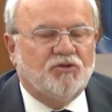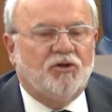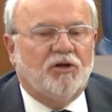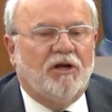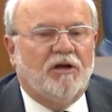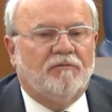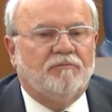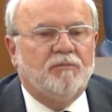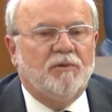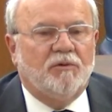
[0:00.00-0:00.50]

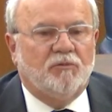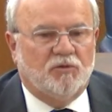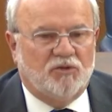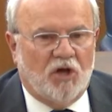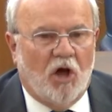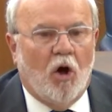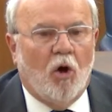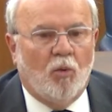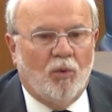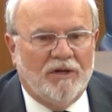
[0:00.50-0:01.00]
Huffman was
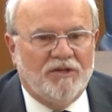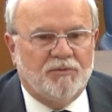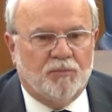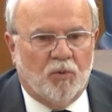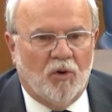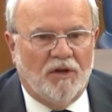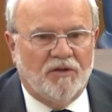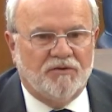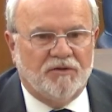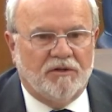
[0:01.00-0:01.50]
always
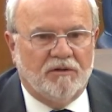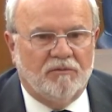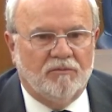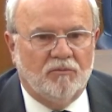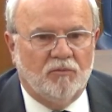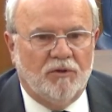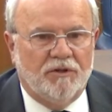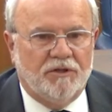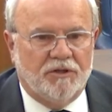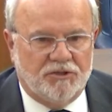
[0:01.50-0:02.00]
present
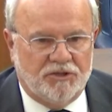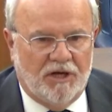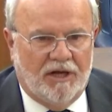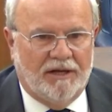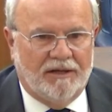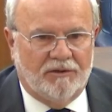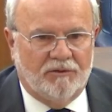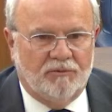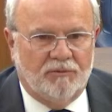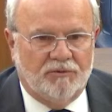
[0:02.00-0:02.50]
when the
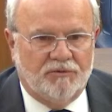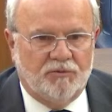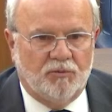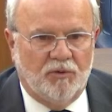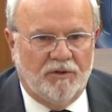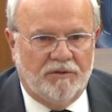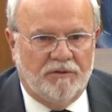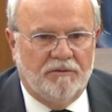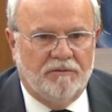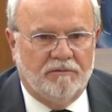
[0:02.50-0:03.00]
child was
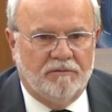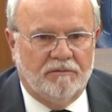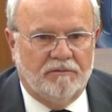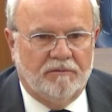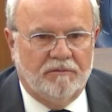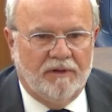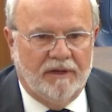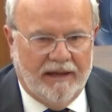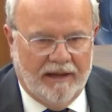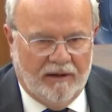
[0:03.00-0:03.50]
with
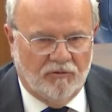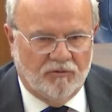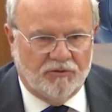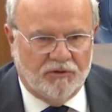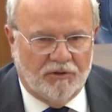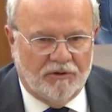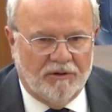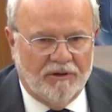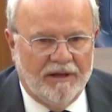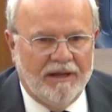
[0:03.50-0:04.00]
the
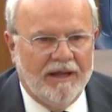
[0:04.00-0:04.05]
counselor.